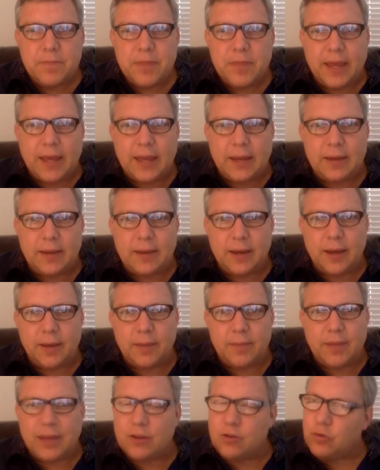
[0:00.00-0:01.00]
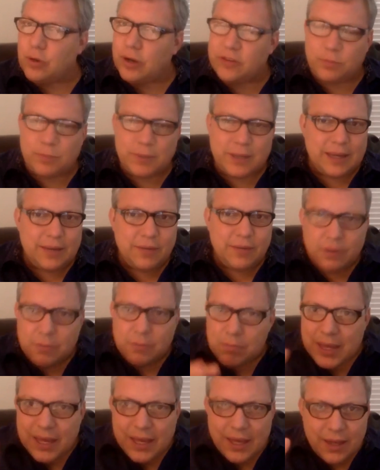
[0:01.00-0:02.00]
And trust me,
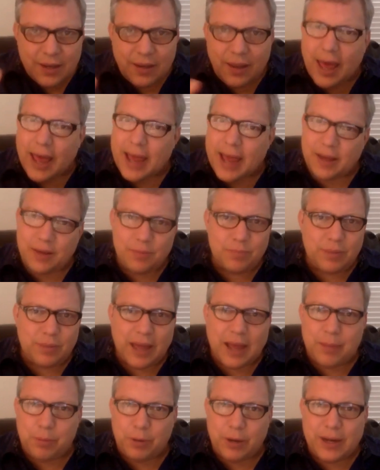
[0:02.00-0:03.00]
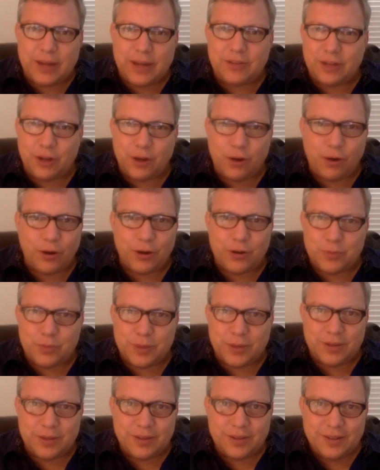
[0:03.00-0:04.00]
even men like praise and
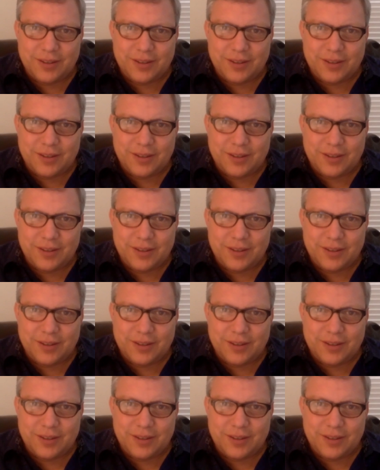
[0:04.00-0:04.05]
encouragement.